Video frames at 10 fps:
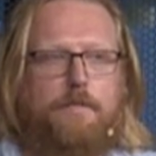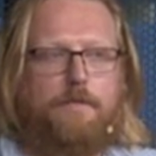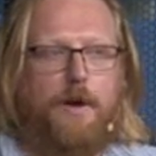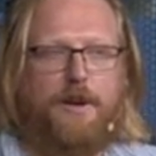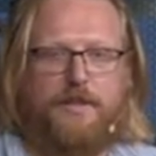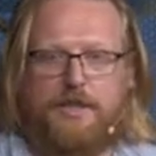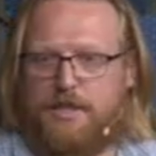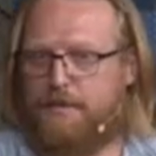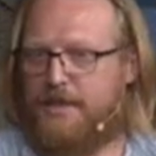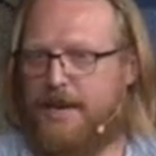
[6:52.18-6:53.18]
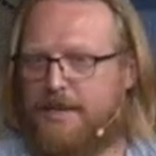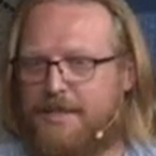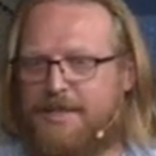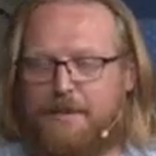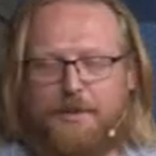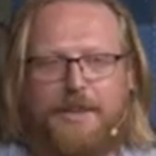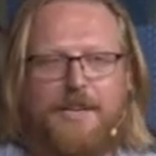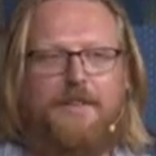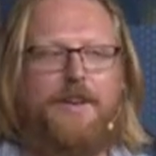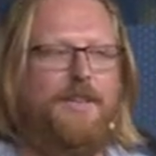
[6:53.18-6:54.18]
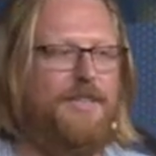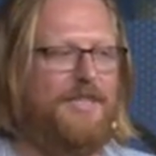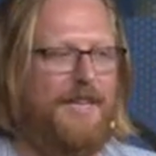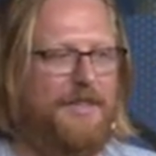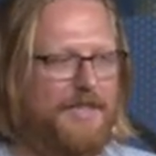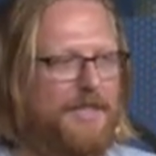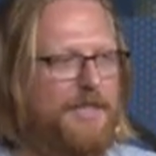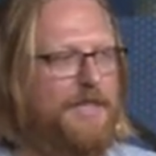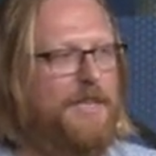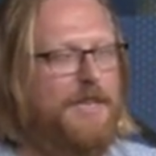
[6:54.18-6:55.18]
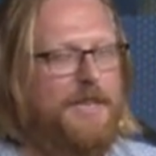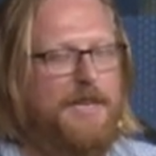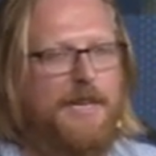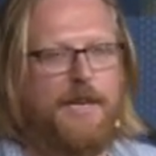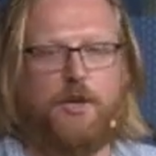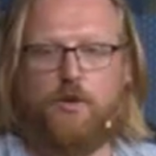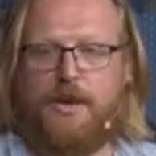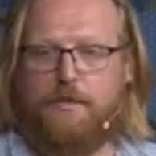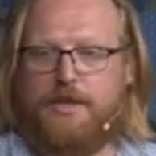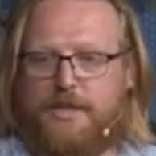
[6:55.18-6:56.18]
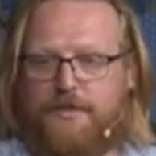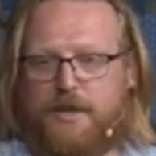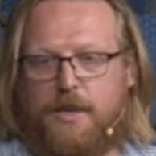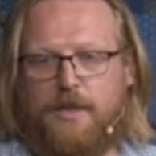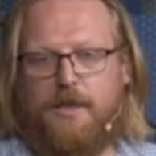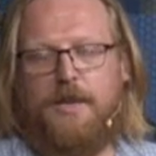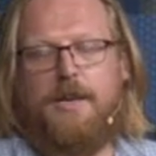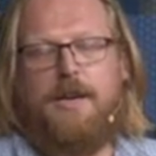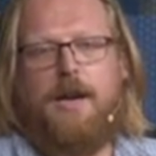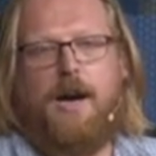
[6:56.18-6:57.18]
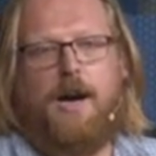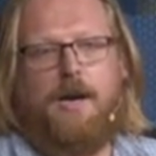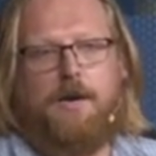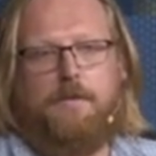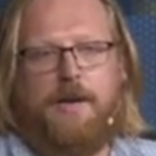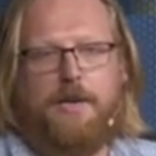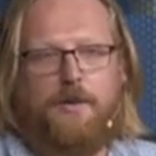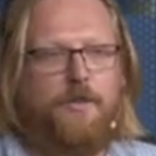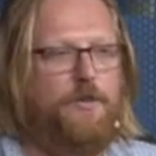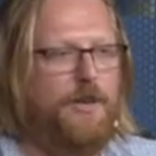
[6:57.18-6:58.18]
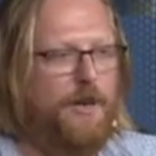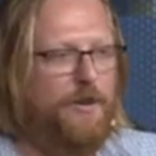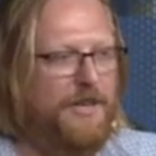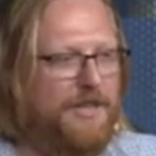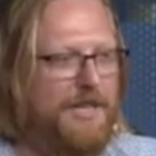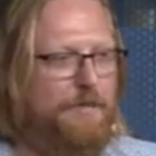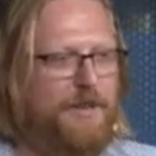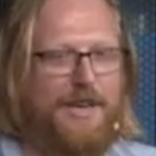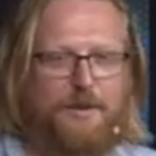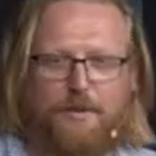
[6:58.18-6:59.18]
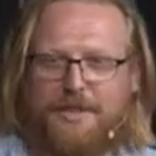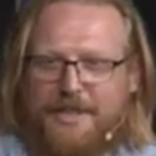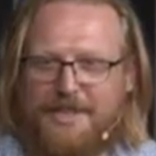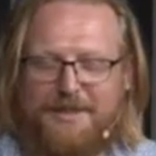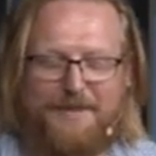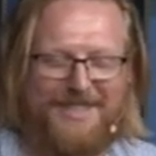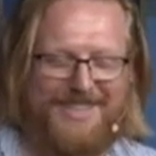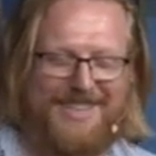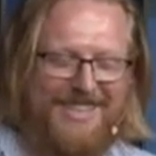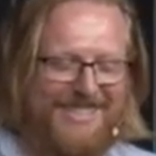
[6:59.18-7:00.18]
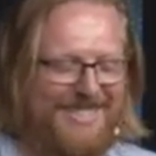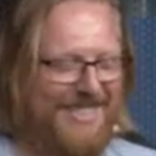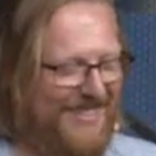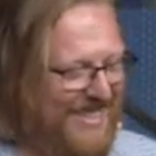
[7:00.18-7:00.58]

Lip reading: part of the subtext I'm trying to give here is that this isn't incredibly difficult. And going through an encoding example kind of worked against me in that case. So,